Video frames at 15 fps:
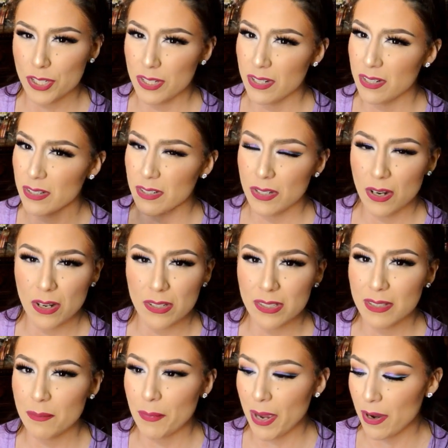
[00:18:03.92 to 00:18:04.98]
it, you can toss
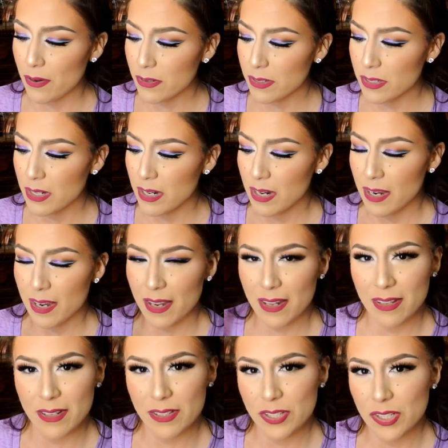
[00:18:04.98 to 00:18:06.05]
them out and
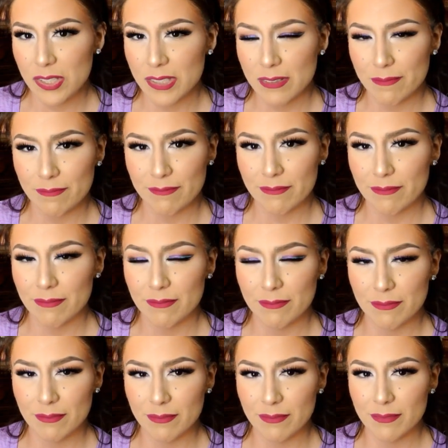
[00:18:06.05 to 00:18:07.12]
then just
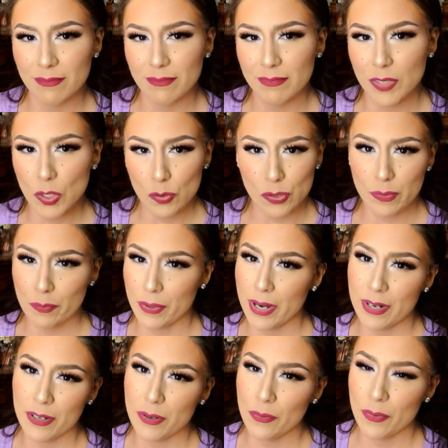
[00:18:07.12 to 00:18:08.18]
use a
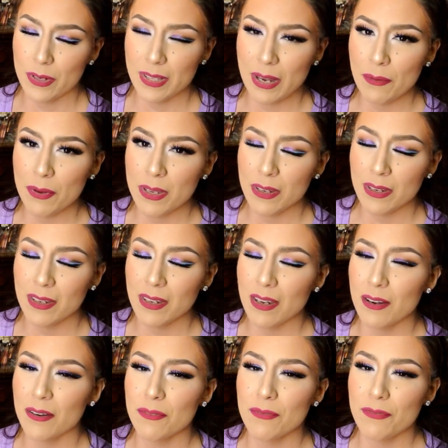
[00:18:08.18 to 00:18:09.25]
brand new one. That way you can
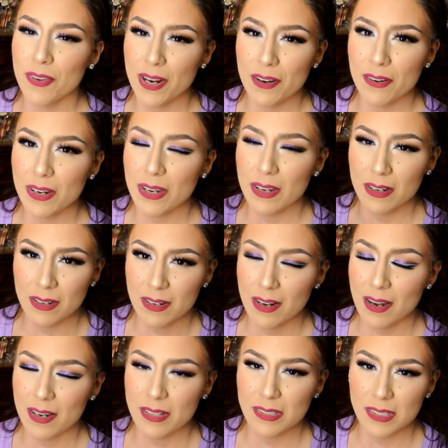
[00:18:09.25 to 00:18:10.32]
get a very
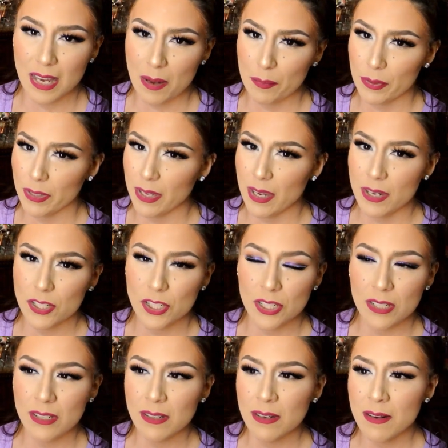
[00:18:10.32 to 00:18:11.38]
nice
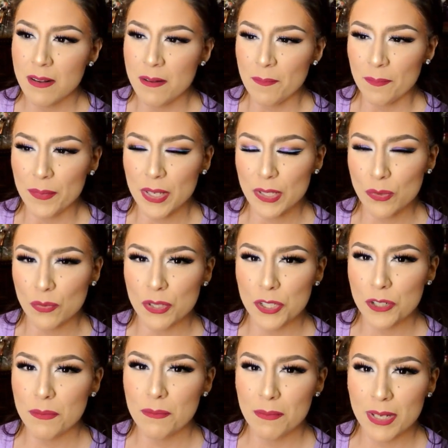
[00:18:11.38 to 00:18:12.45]
application, because once
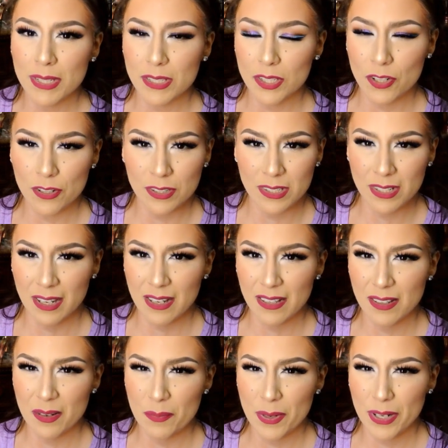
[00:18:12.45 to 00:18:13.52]
your mitt starts to get a
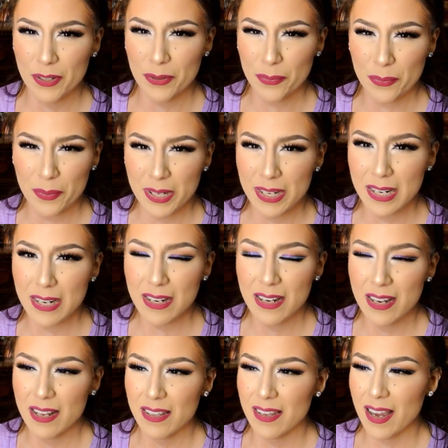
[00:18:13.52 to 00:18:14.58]
little bit gritty,
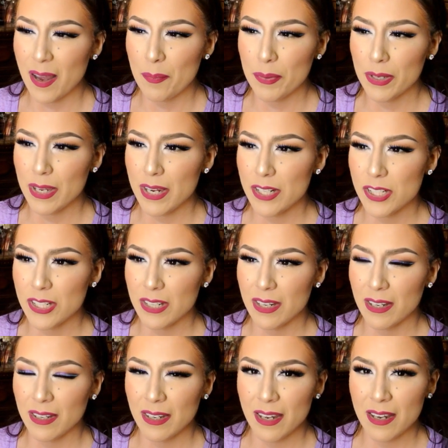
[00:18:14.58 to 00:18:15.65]
the application
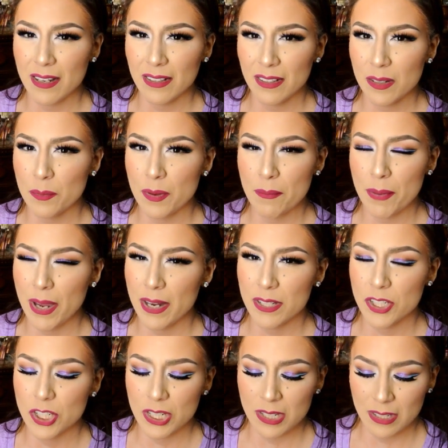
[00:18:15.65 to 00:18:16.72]
can get a little bit
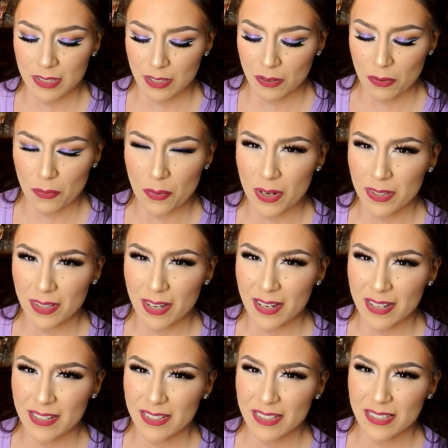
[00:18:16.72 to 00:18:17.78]
patchy, and you don't want
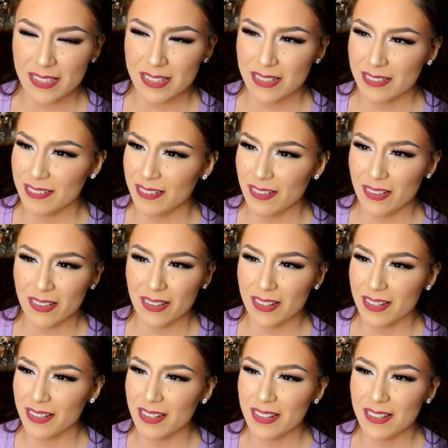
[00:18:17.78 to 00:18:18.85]
that. It just
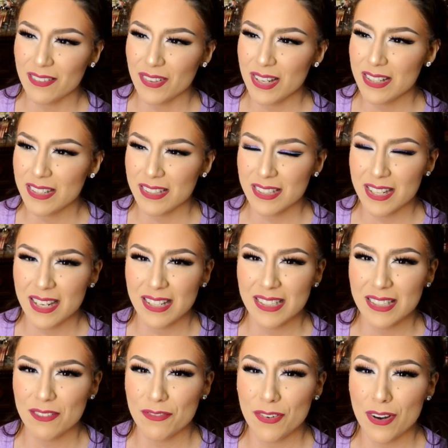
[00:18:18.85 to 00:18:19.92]
and then it just
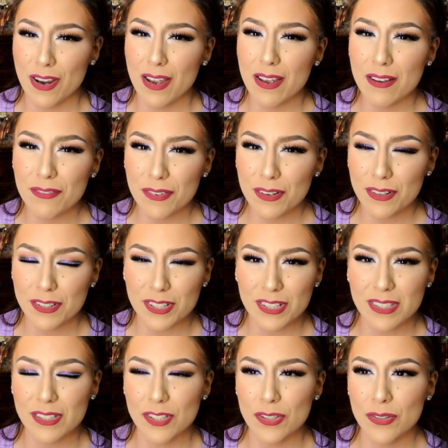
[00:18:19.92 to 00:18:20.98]
takes forever
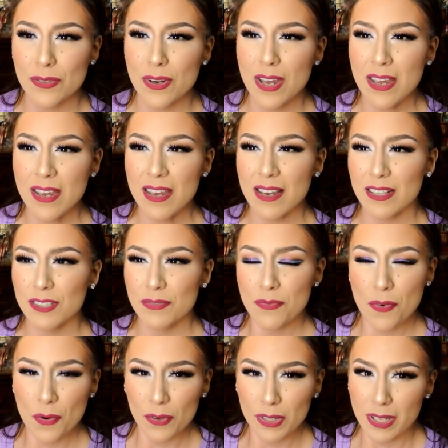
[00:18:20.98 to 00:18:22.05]
just to
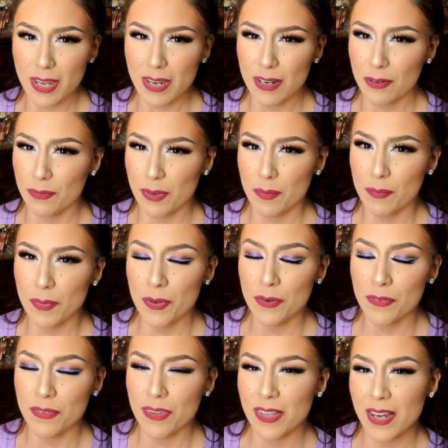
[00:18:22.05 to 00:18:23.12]
exfoliate and
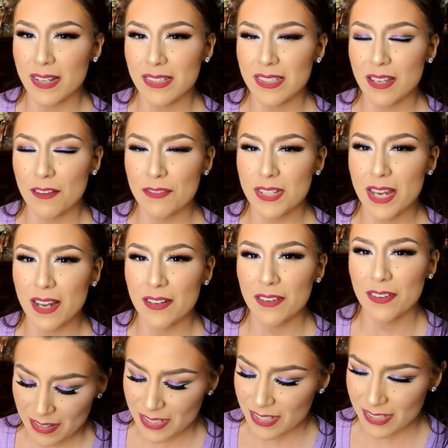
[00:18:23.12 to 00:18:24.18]
remove that self
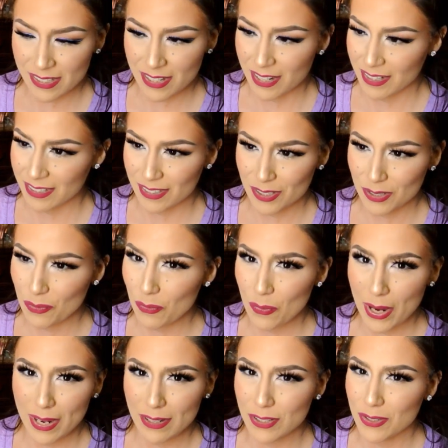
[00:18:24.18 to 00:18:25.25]
tanner. It just takes
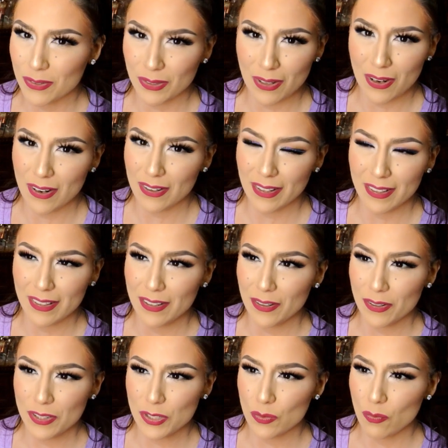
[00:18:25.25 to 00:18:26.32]
way too long, and then
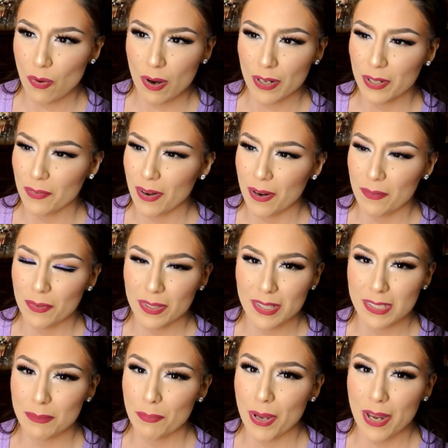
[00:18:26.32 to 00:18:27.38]
you're just walking around with
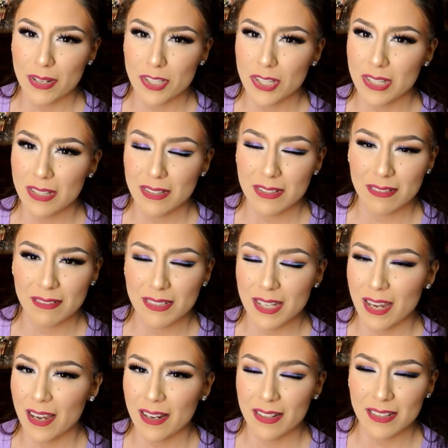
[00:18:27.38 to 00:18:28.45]
this patchy
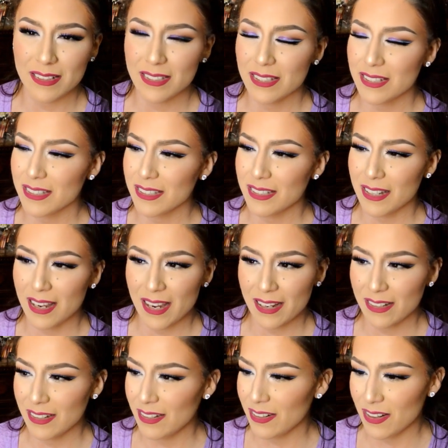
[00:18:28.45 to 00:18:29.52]
tan. It's just
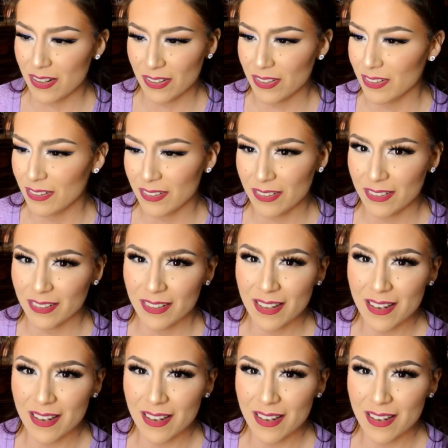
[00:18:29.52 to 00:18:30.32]
not a good look.